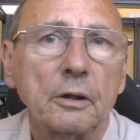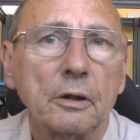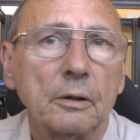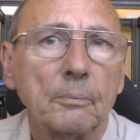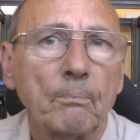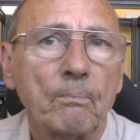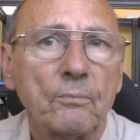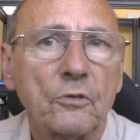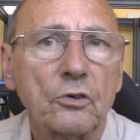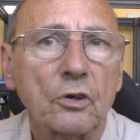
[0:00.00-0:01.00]
Um,
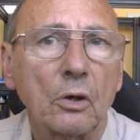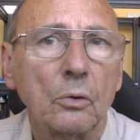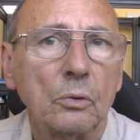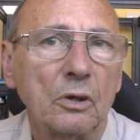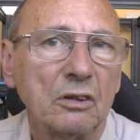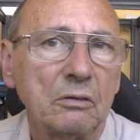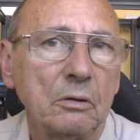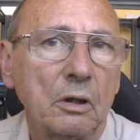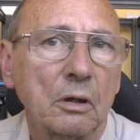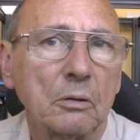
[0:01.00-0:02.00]
so, uh,
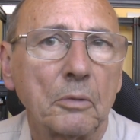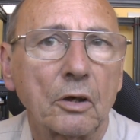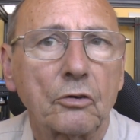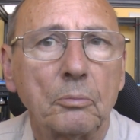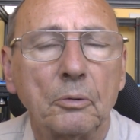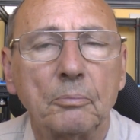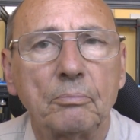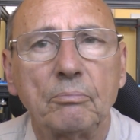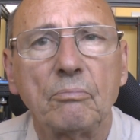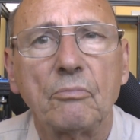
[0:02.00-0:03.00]
you know, a
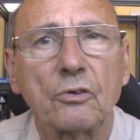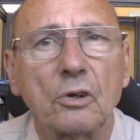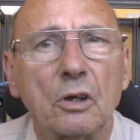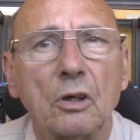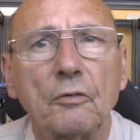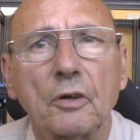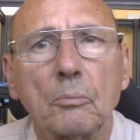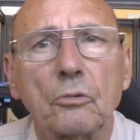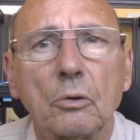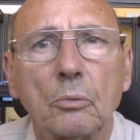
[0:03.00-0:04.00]
maximum three and a half
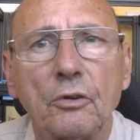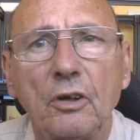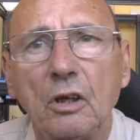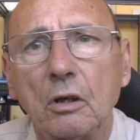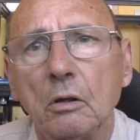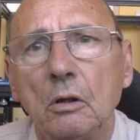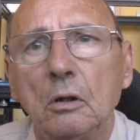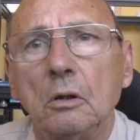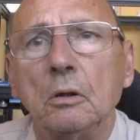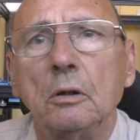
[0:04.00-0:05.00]
amps, I would think.
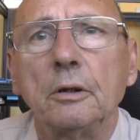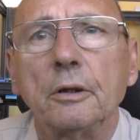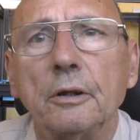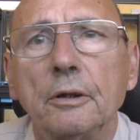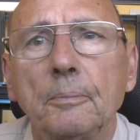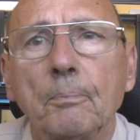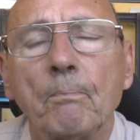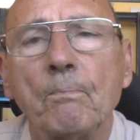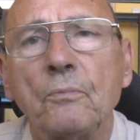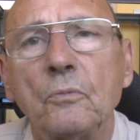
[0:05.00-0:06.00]

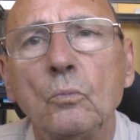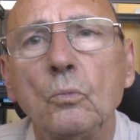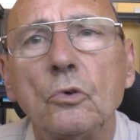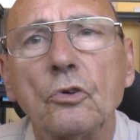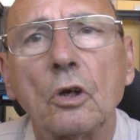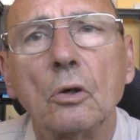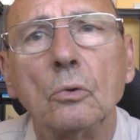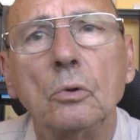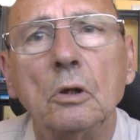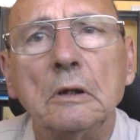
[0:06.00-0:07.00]
Um,
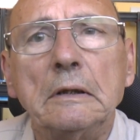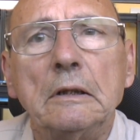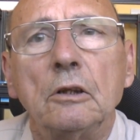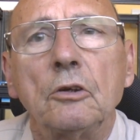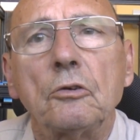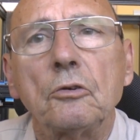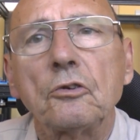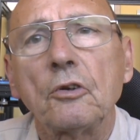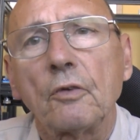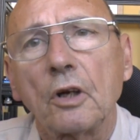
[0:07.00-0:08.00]
so,
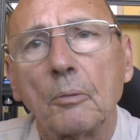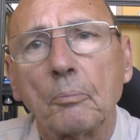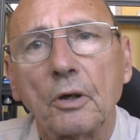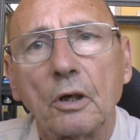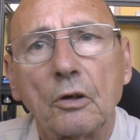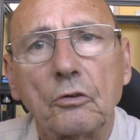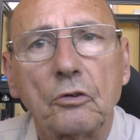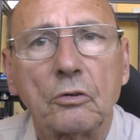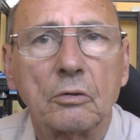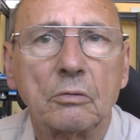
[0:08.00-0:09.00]
seven amp
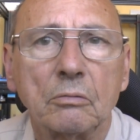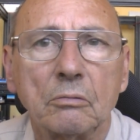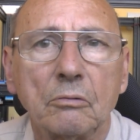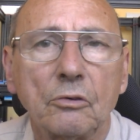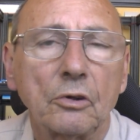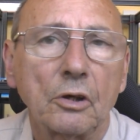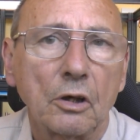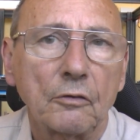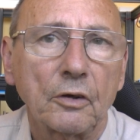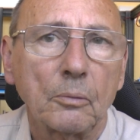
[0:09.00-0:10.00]
hours, three and a
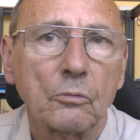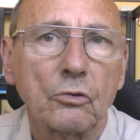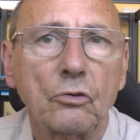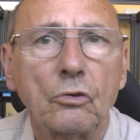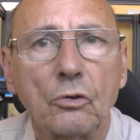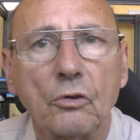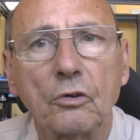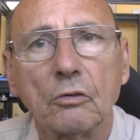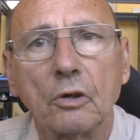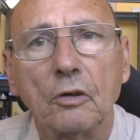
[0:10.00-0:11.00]
half amps should, in
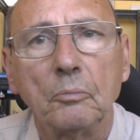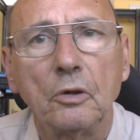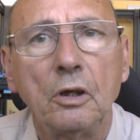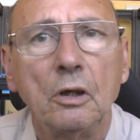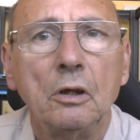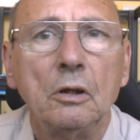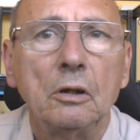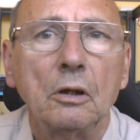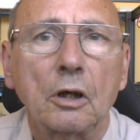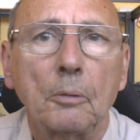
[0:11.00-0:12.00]
theory, give me
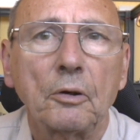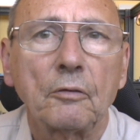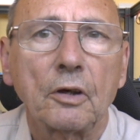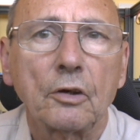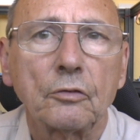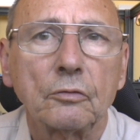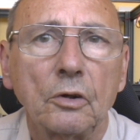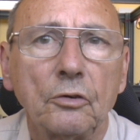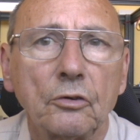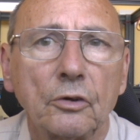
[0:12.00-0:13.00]
a couple of hours of
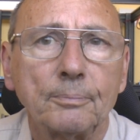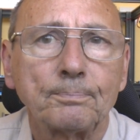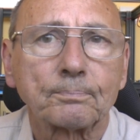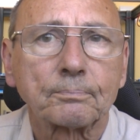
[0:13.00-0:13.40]
runtime.